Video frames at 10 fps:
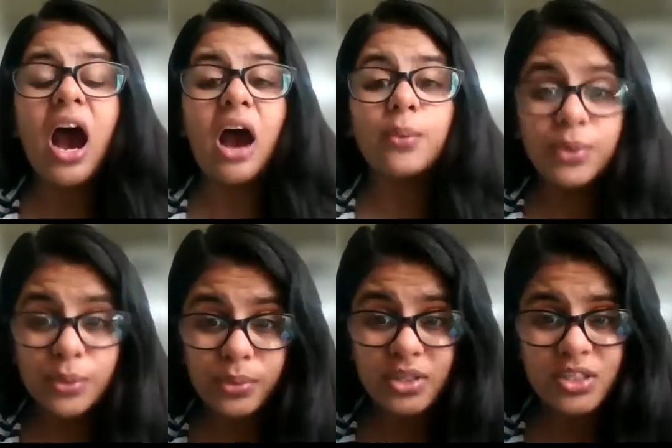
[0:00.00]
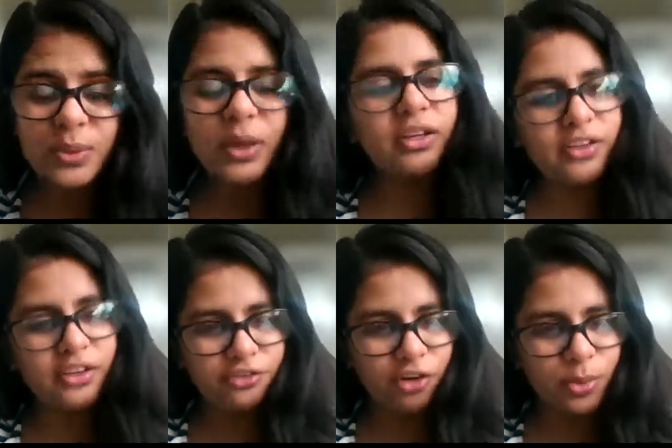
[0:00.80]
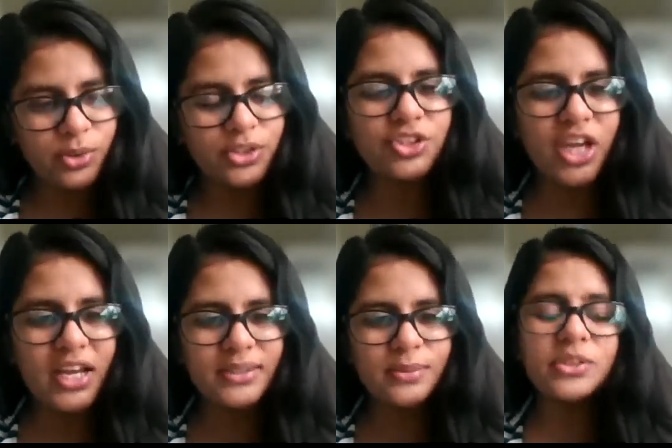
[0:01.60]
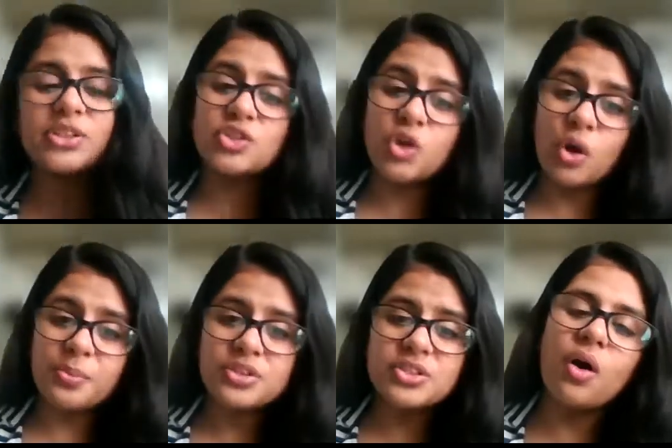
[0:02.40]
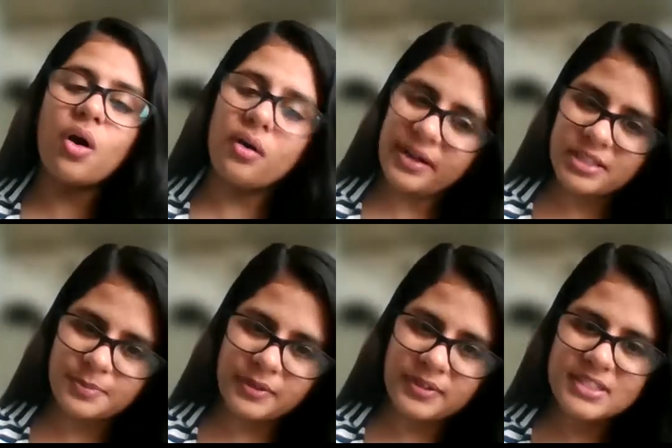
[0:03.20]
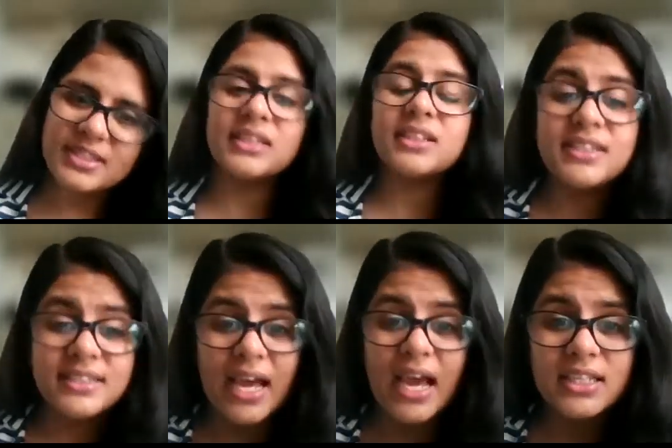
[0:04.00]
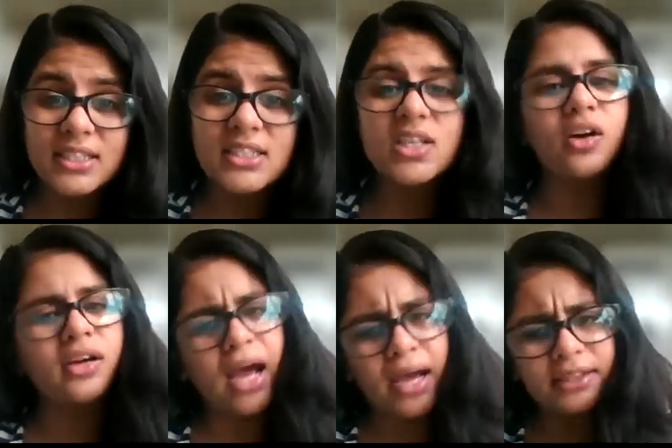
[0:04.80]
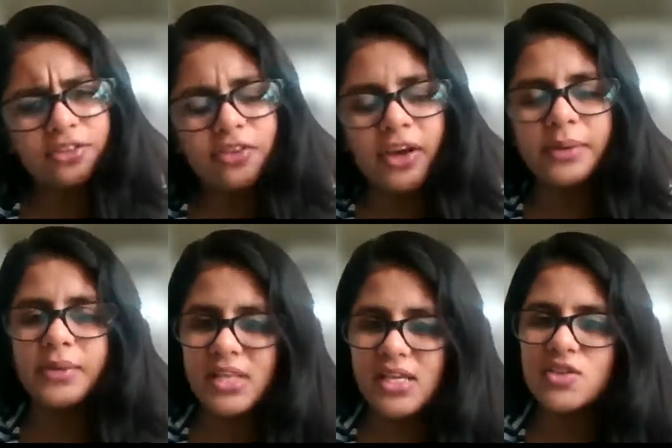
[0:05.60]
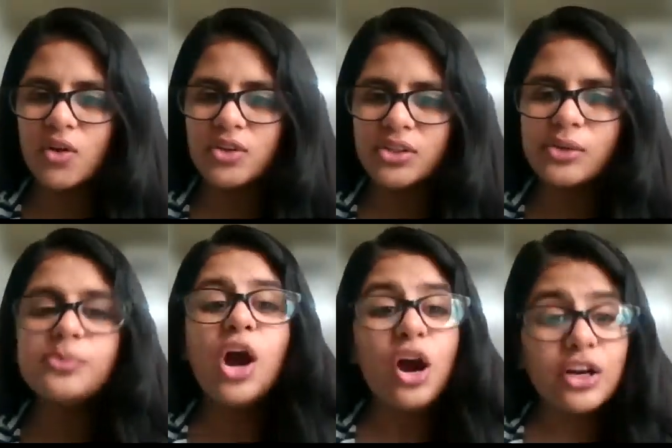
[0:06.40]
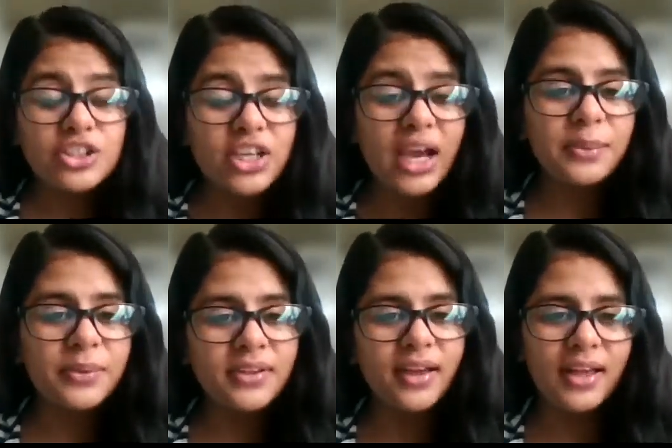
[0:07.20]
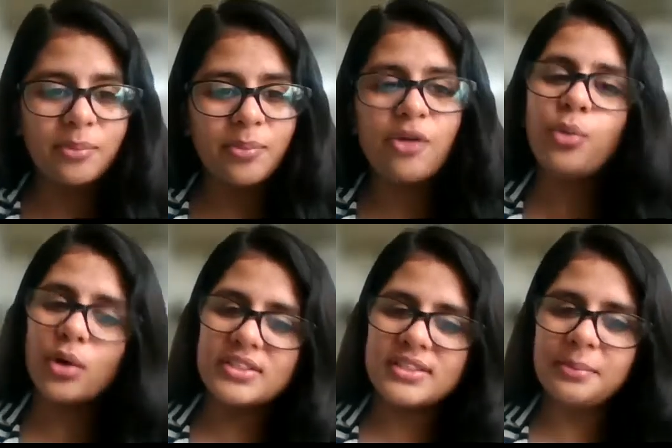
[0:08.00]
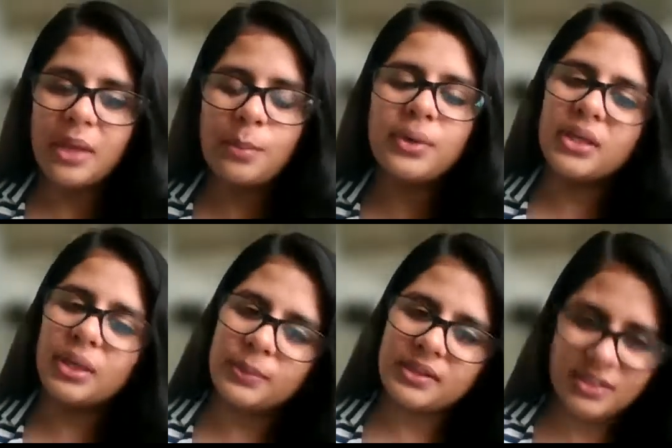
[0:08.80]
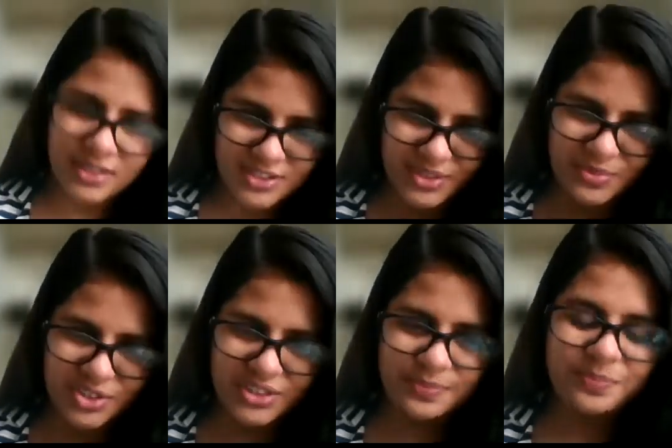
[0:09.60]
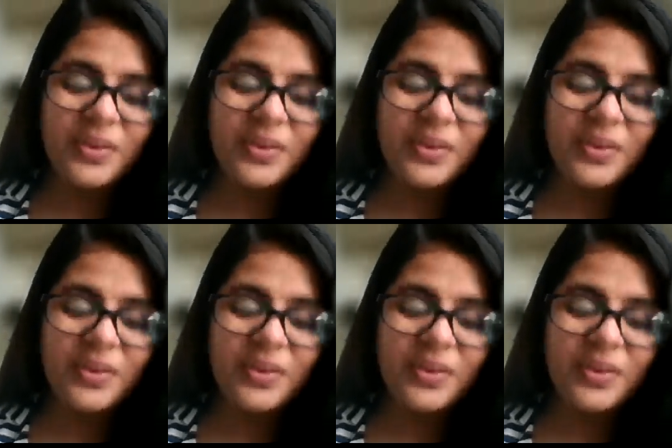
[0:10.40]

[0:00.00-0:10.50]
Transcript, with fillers: Our viewers who are looking forward to chatting with the toppers or experts can contact us on either findmytest.com or chat with the help of WhatsApp number given in the description.